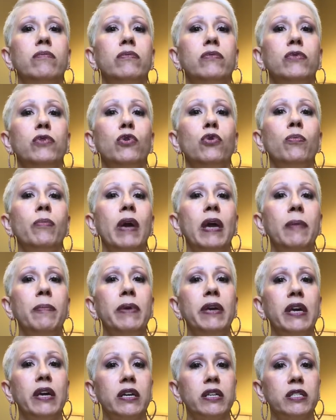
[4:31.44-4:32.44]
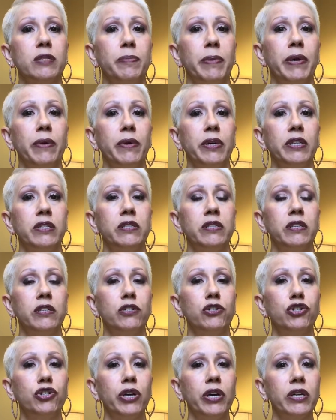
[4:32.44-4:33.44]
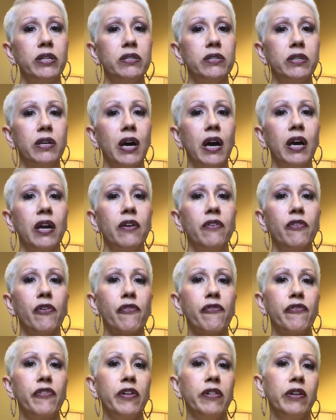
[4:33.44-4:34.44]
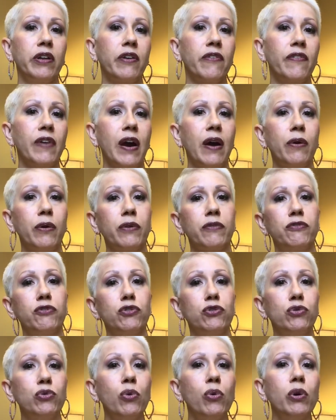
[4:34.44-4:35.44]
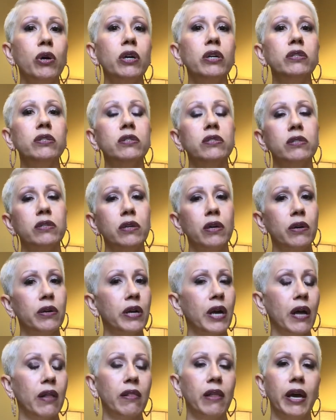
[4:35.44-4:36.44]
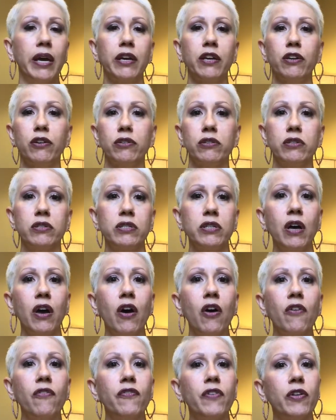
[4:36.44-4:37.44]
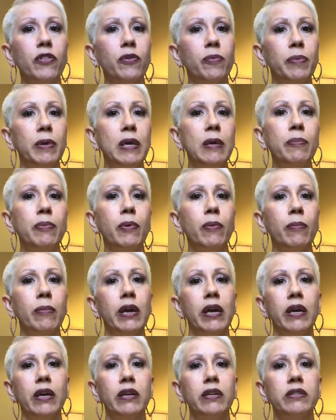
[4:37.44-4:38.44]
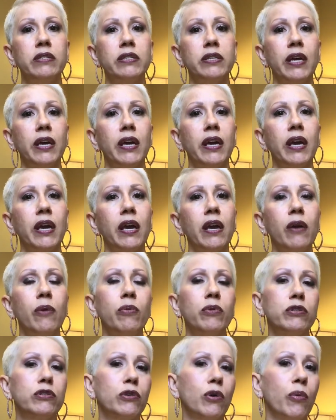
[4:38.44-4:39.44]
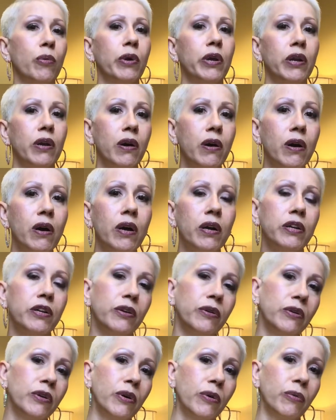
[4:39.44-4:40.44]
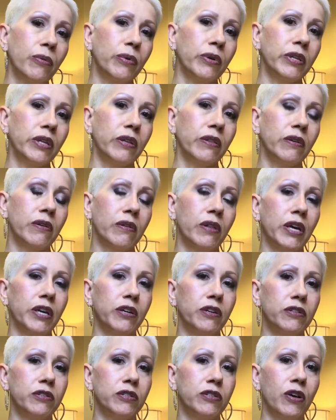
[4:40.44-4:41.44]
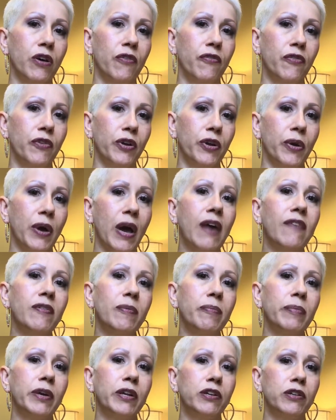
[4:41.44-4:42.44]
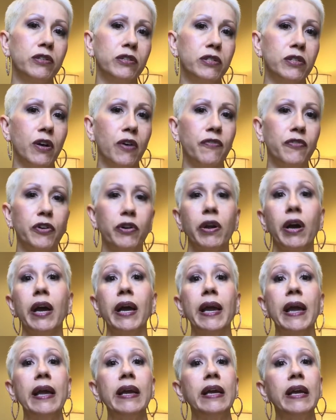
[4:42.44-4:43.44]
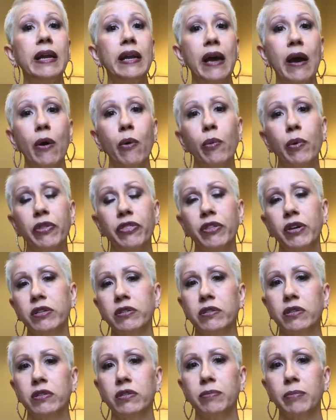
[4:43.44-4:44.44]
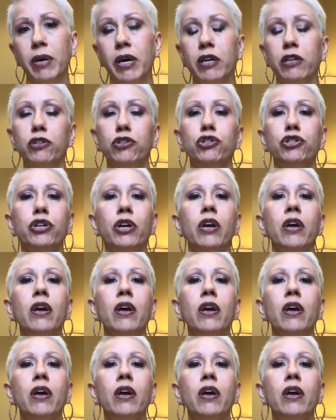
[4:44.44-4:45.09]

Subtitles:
you may be experiencing just kind of a feeling of out of sorts. You're not like yourself. Other people may say, hey, what's going on? You don't really look like yourself, or you haven't been yourself. You're not hanging out with us as much.